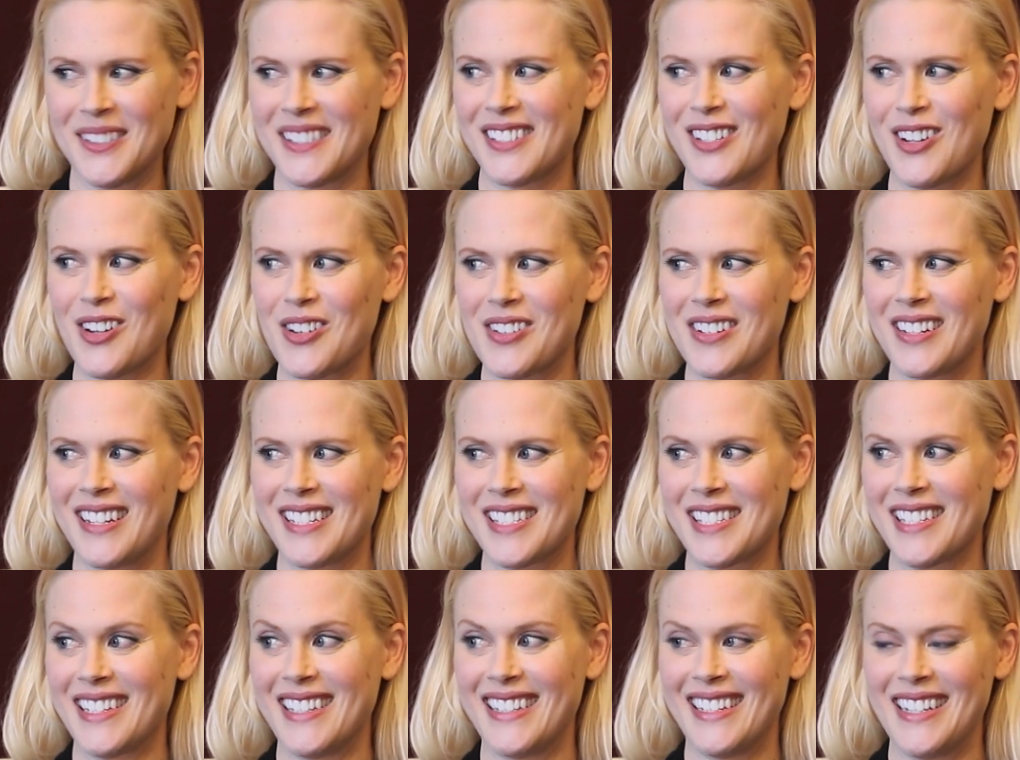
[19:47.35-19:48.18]
It's hard
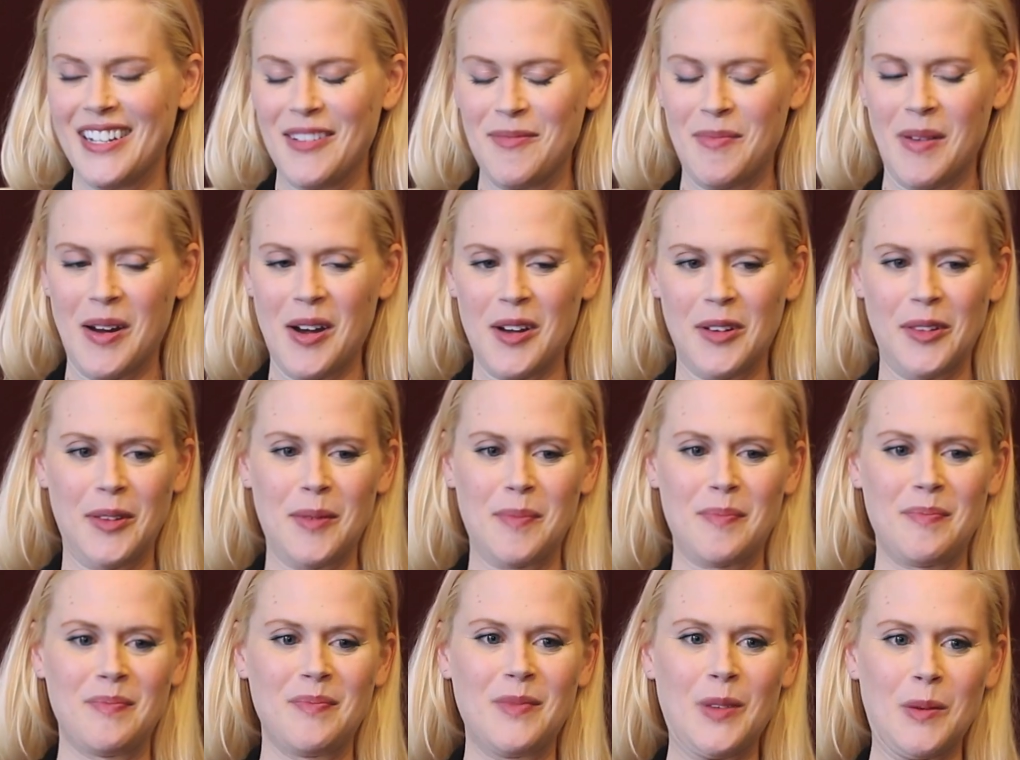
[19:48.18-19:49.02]
not to admire
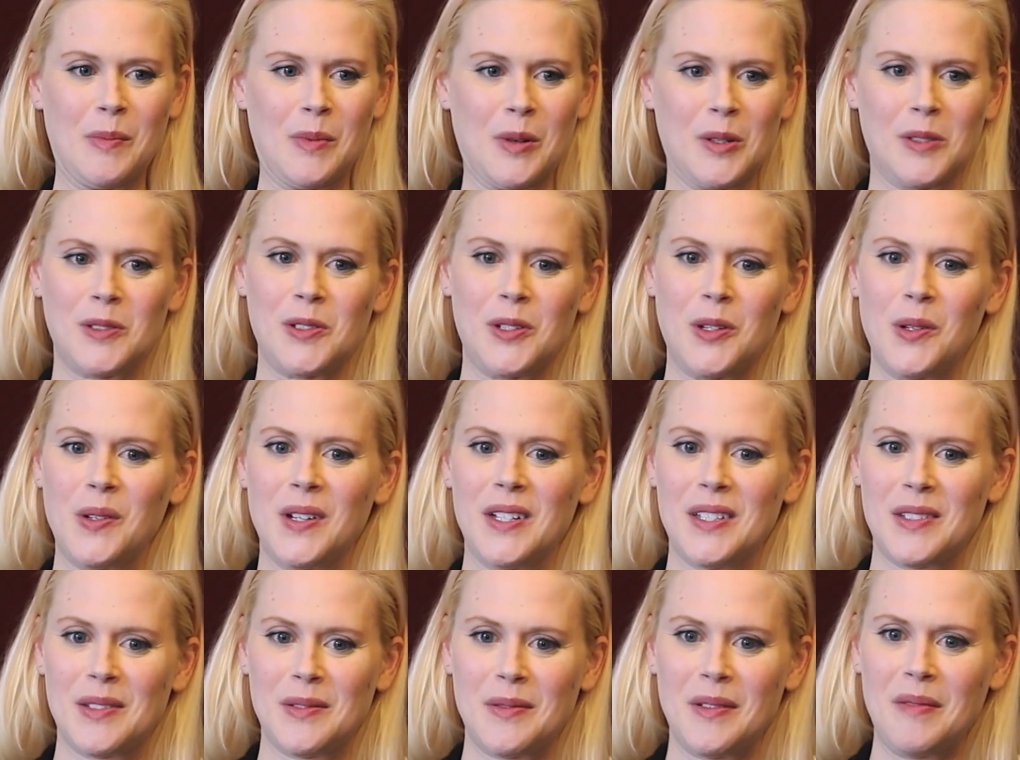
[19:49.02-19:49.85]
the person who
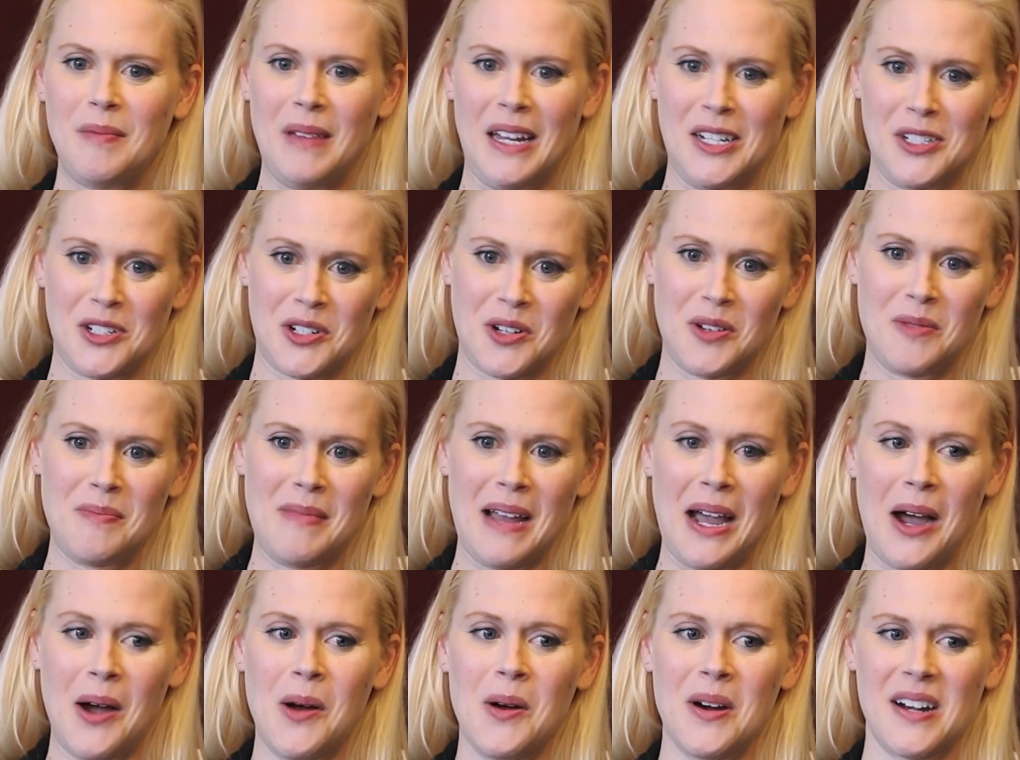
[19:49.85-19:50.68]
has magical
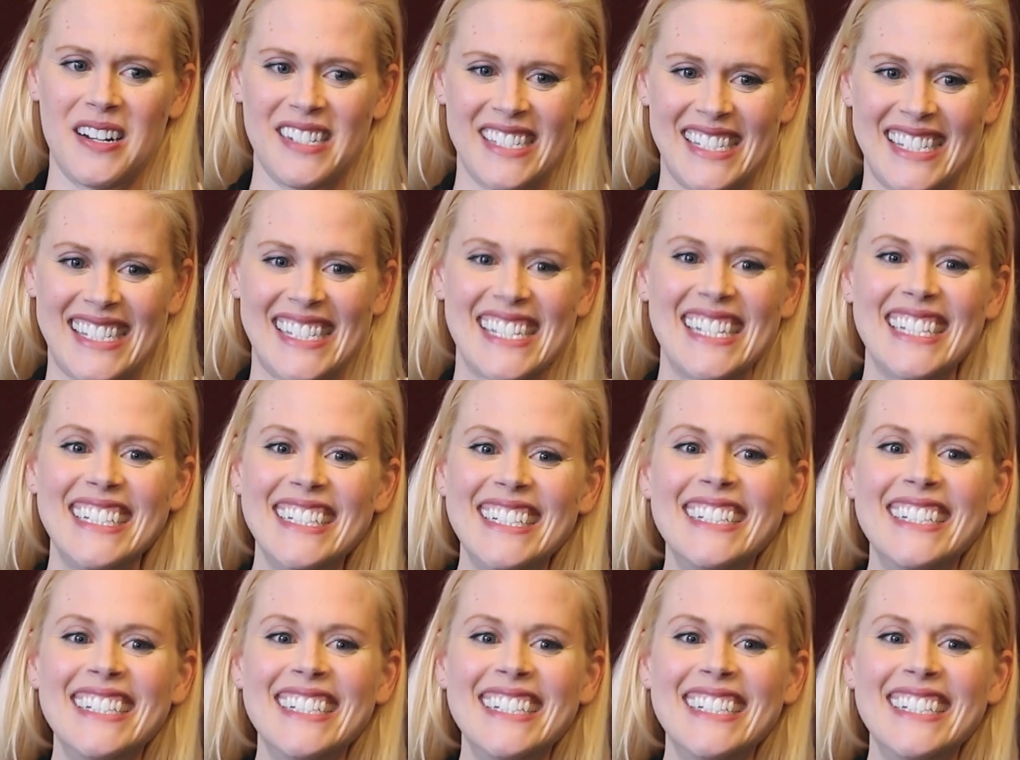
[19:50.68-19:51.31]
powers.